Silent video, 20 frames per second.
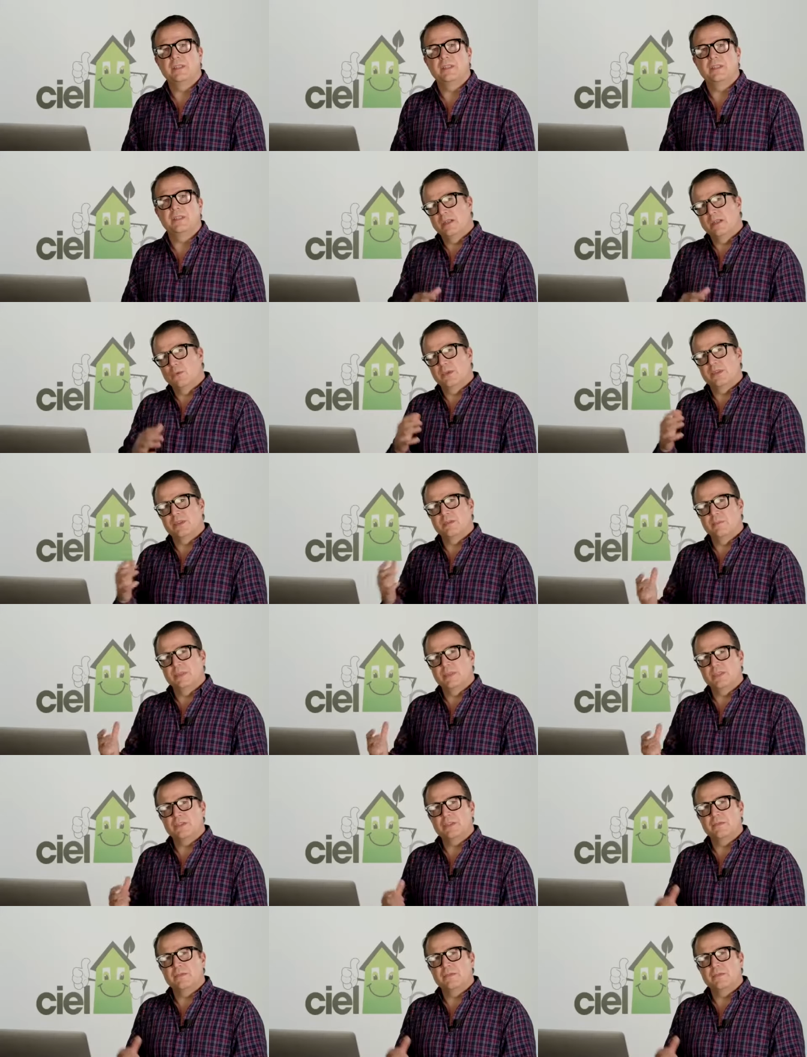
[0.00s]
So we come in there
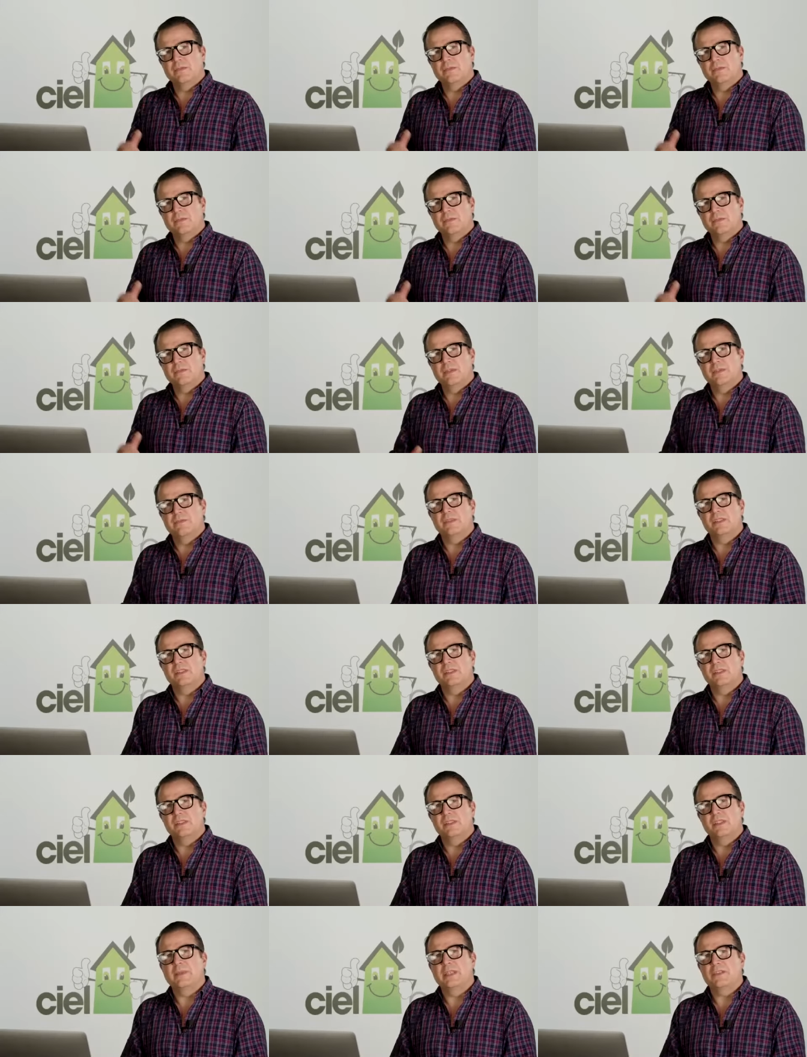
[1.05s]
with a bunch of
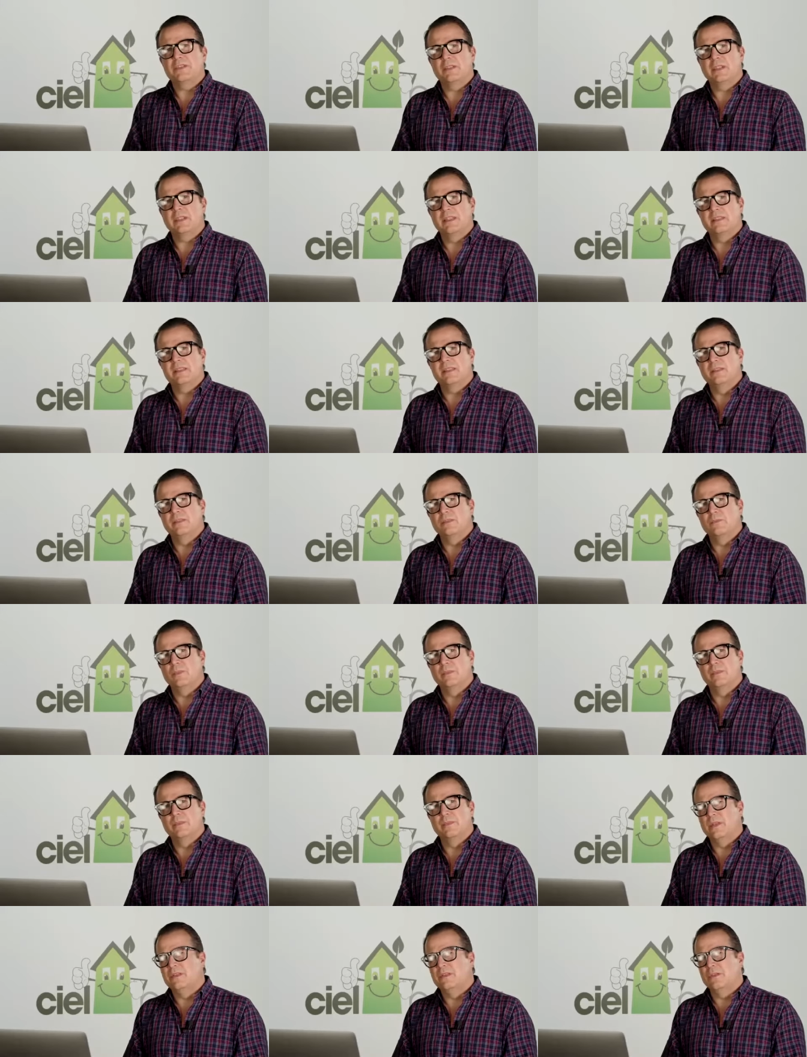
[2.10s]
different specialized
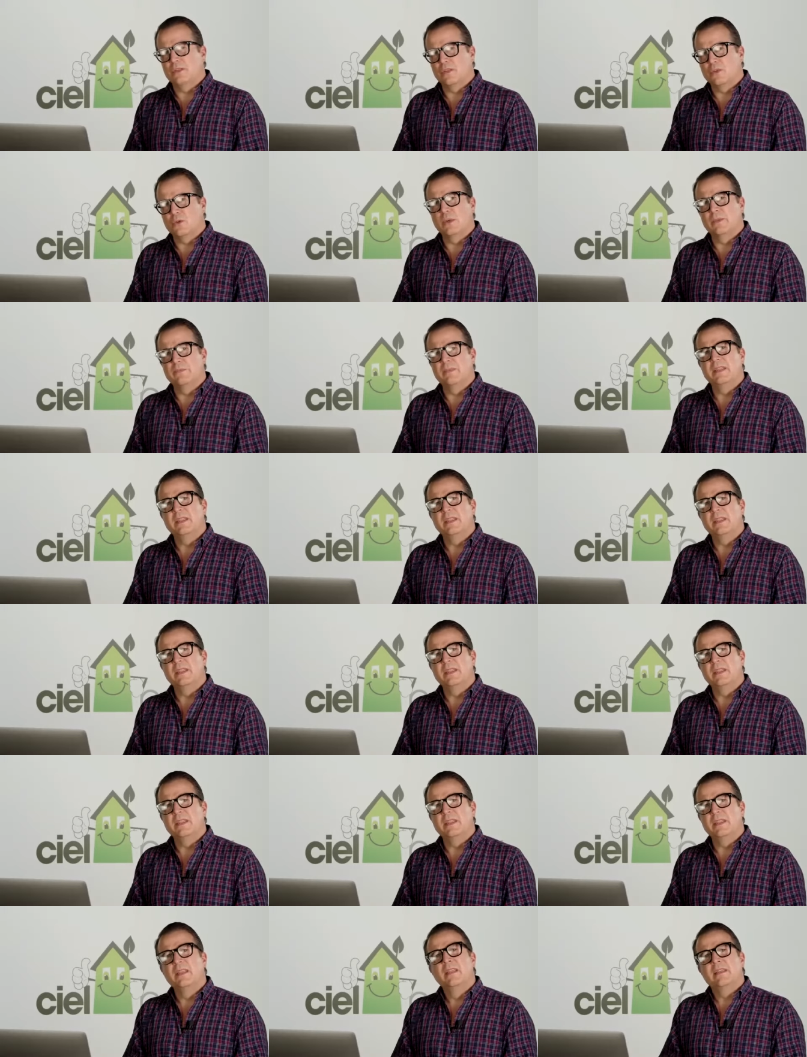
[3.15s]
uh, equipment
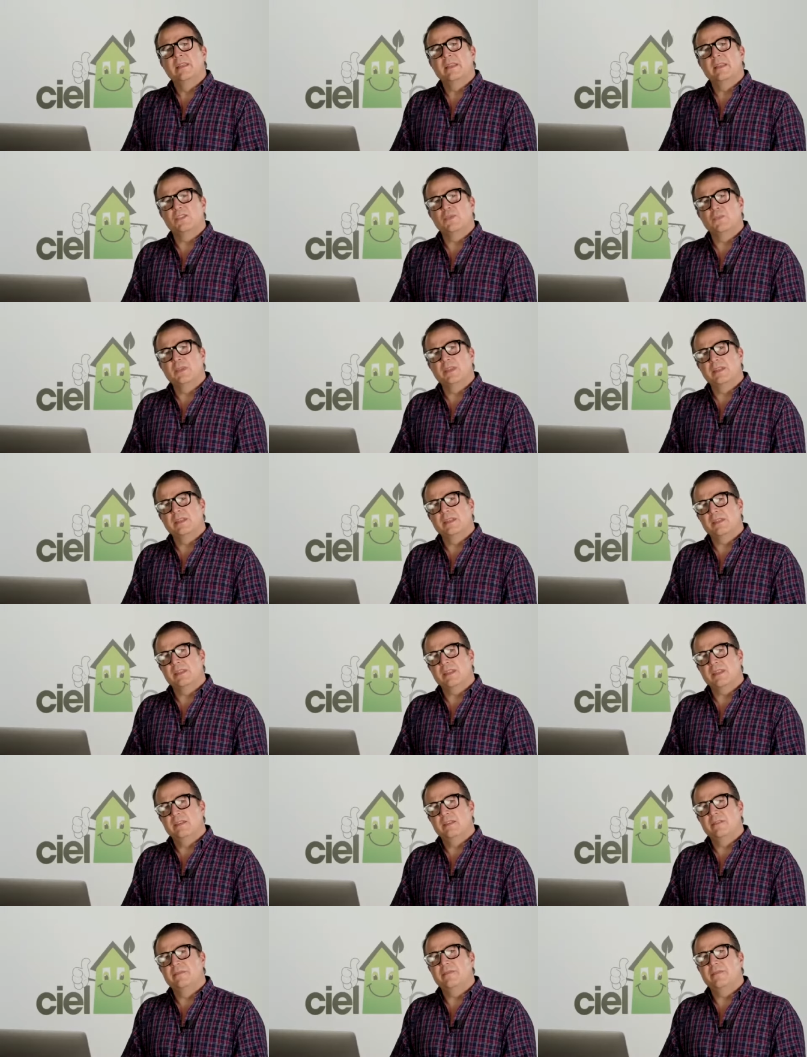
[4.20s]
that's really
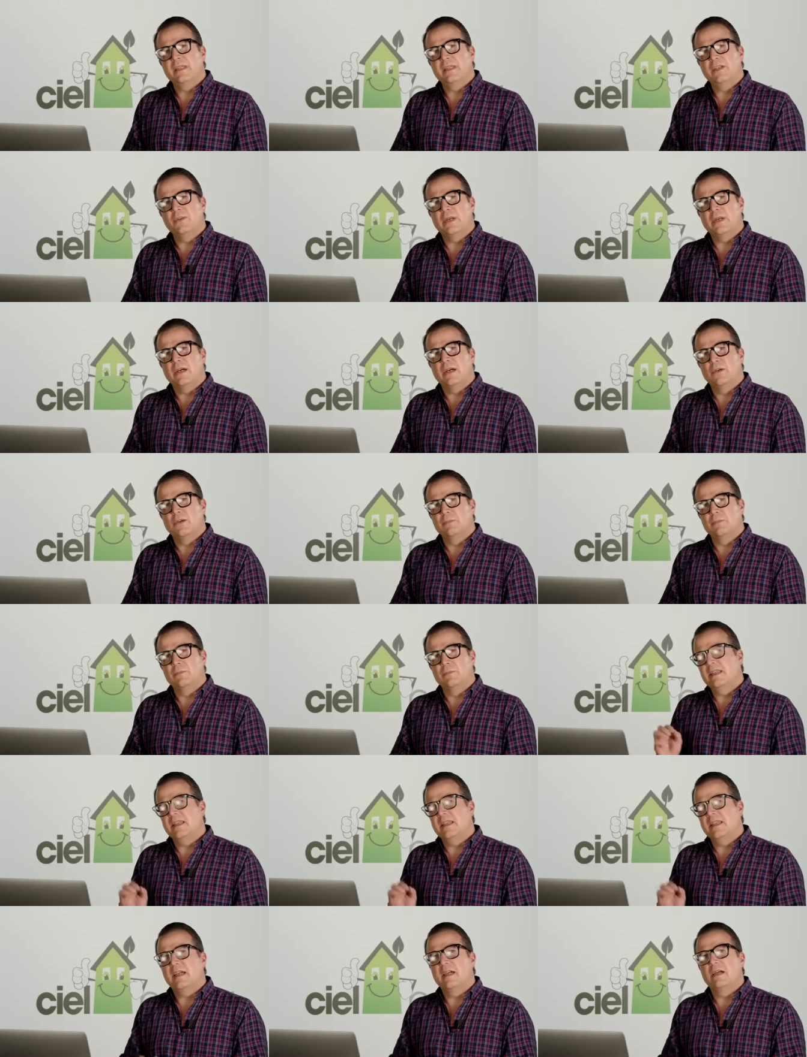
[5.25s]
designed to figure out,
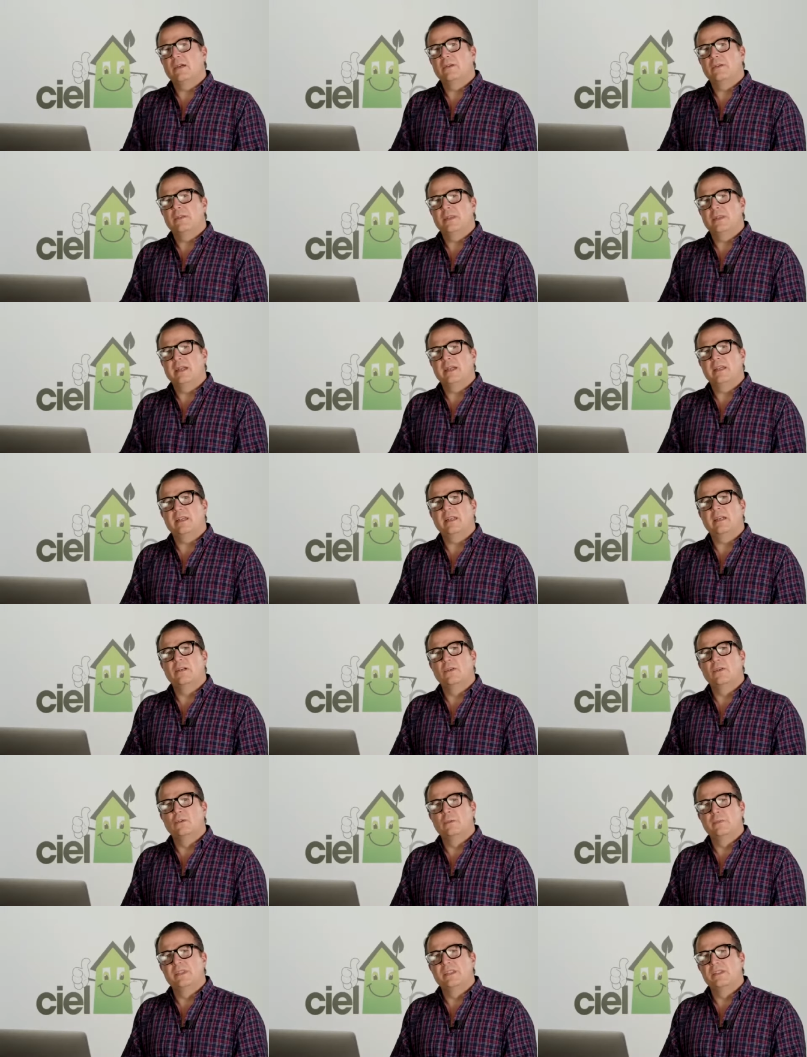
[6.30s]
pinpoint
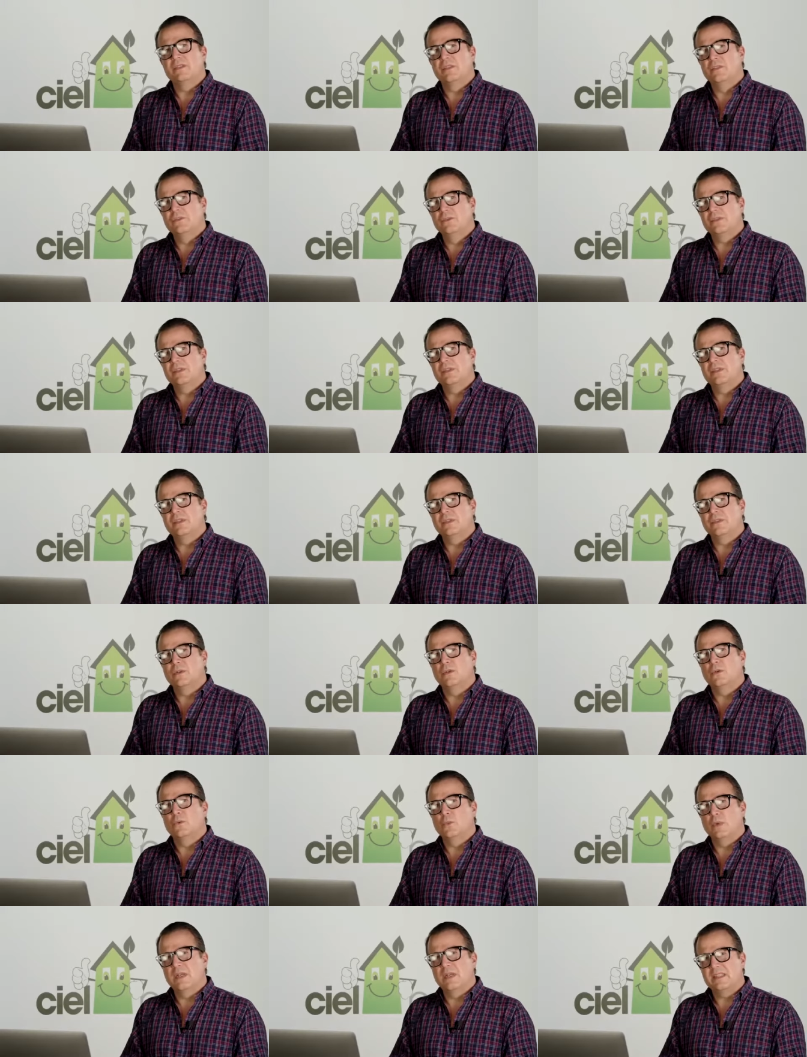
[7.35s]
exactly how that home
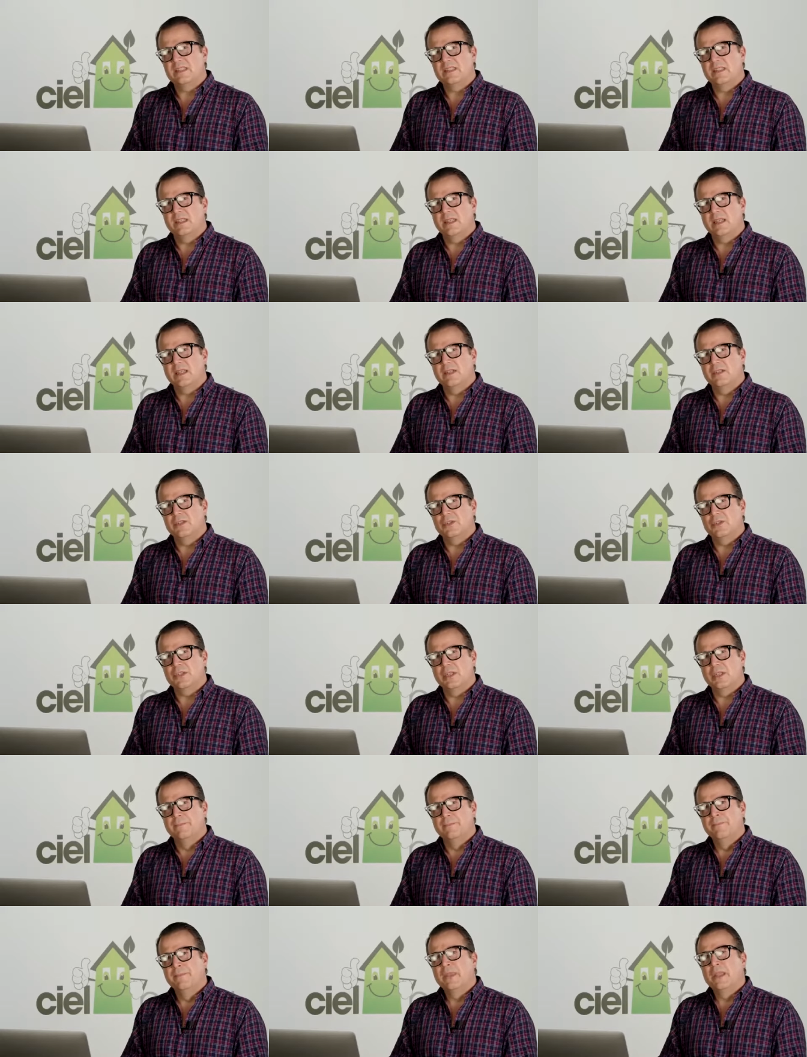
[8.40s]
is losing or
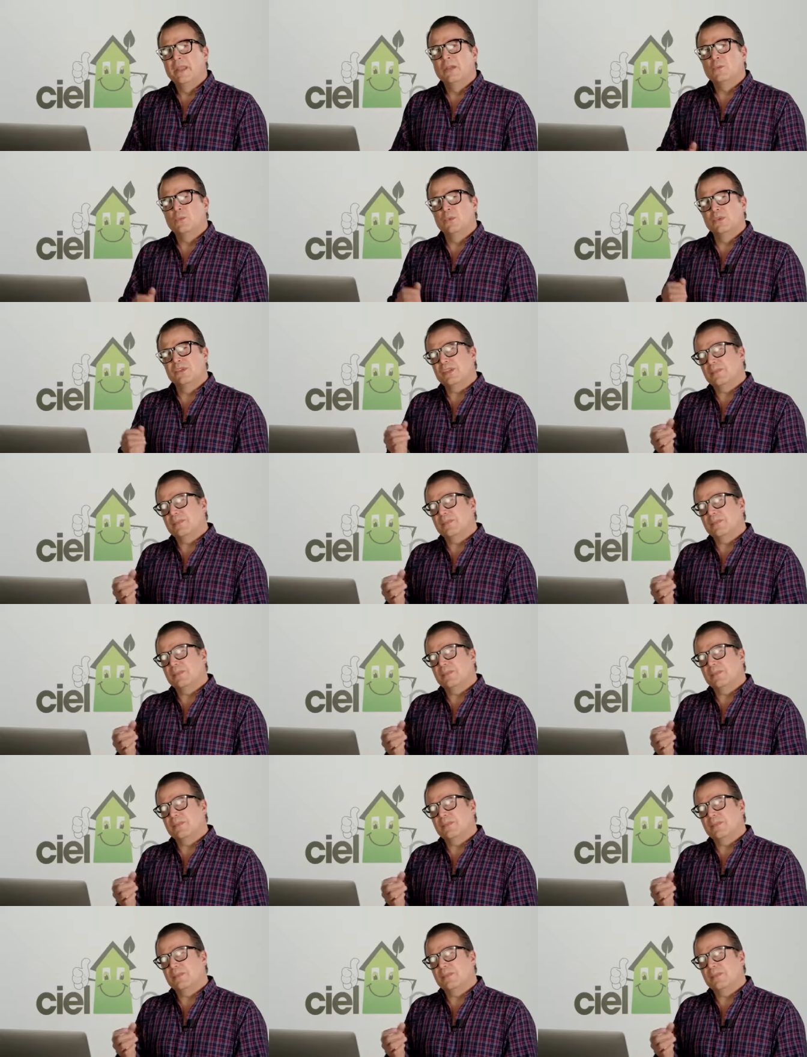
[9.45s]
wasting energy.